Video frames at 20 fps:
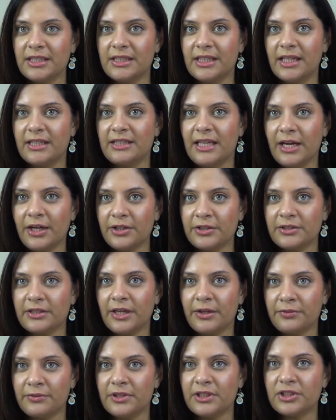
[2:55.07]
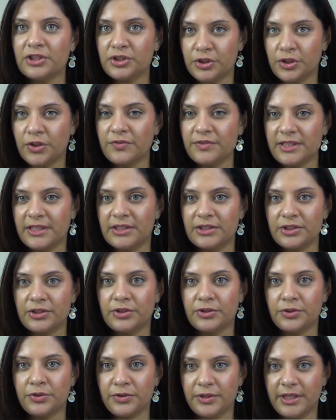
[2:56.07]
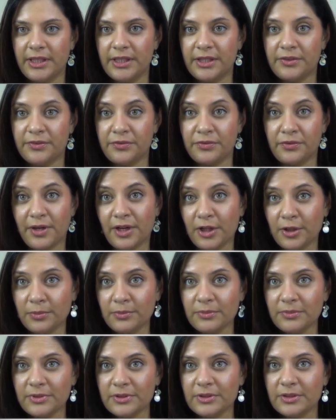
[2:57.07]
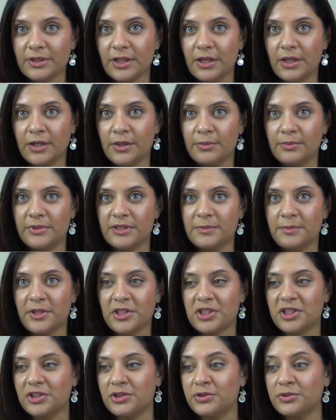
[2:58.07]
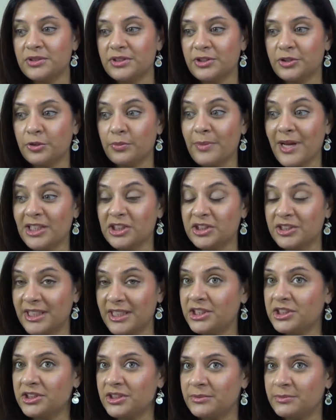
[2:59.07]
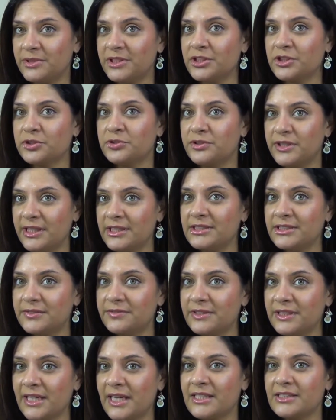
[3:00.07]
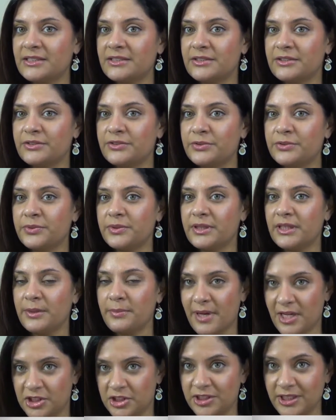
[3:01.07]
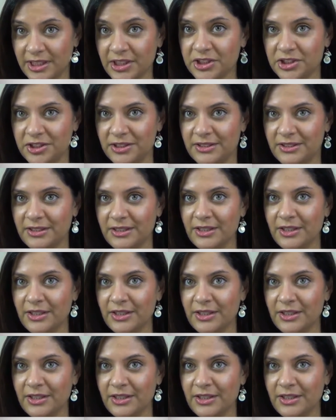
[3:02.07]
that really serves into the creative realm, especially using your imagination, because creativity has to with imagination.